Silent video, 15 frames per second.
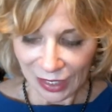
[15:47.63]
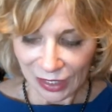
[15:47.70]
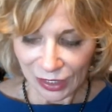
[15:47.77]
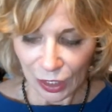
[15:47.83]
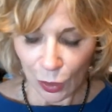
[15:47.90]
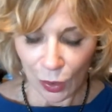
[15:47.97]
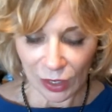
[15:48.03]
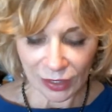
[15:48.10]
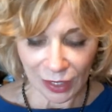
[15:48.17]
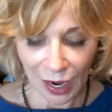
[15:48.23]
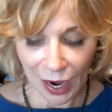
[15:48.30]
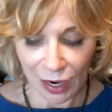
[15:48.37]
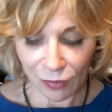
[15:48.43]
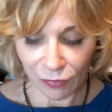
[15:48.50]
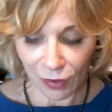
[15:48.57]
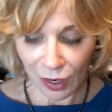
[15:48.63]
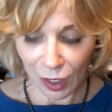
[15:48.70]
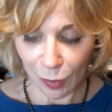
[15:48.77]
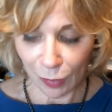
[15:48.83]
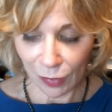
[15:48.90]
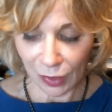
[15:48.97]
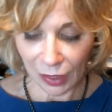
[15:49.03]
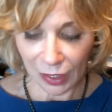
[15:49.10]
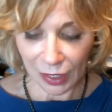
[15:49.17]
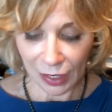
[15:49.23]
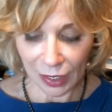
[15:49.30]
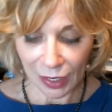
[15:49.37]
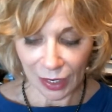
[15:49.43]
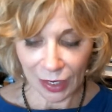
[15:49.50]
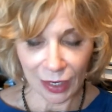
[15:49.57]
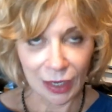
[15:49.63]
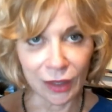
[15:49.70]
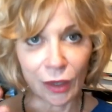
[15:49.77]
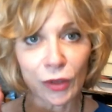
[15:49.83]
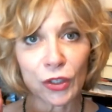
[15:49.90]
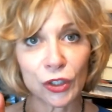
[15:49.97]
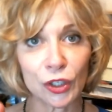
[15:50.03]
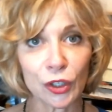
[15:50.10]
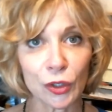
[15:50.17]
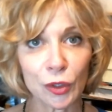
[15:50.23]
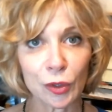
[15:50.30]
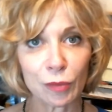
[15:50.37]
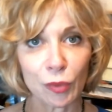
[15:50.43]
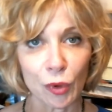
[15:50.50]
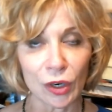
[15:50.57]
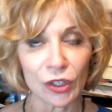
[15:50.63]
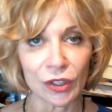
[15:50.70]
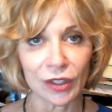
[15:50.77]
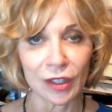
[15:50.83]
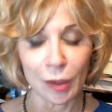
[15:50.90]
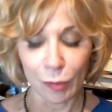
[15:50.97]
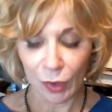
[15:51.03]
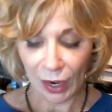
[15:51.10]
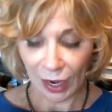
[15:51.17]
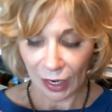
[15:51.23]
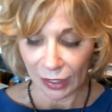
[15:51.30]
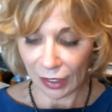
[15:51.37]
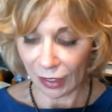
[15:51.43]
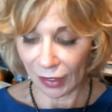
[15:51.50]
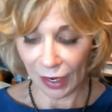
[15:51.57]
So aside from those two portions of the brain,